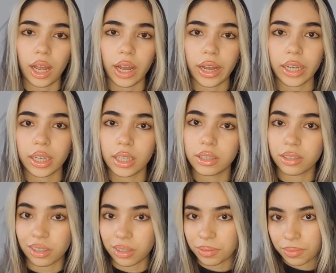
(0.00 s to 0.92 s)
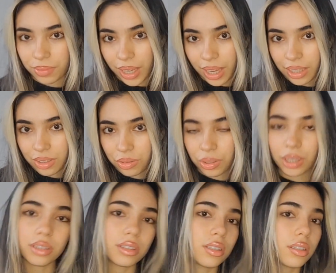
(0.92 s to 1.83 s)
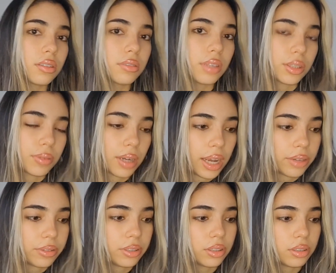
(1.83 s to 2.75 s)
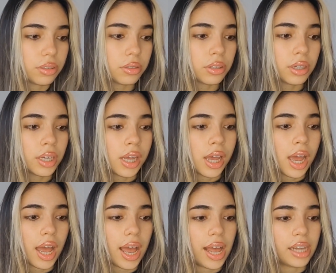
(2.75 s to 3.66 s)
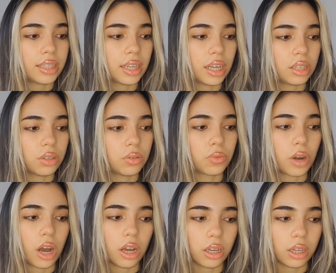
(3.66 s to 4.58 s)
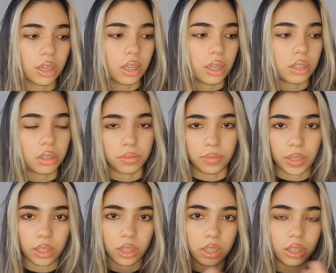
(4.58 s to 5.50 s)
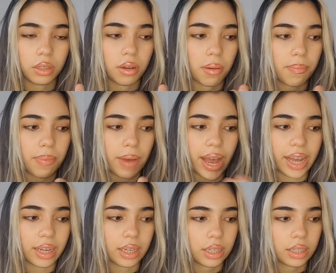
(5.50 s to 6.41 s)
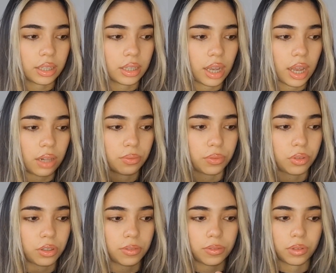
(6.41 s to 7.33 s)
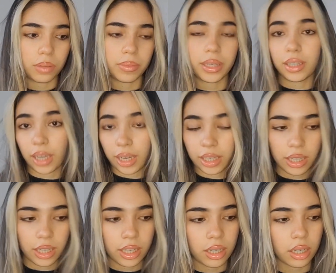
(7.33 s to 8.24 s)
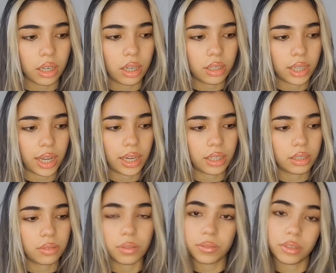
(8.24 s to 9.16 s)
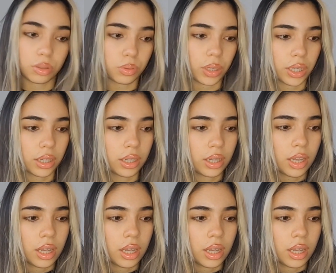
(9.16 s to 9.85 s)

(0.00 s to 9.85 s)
I started with the A string, so that's what I would do. And then rock your finger back and forth while maintaining contact with the string.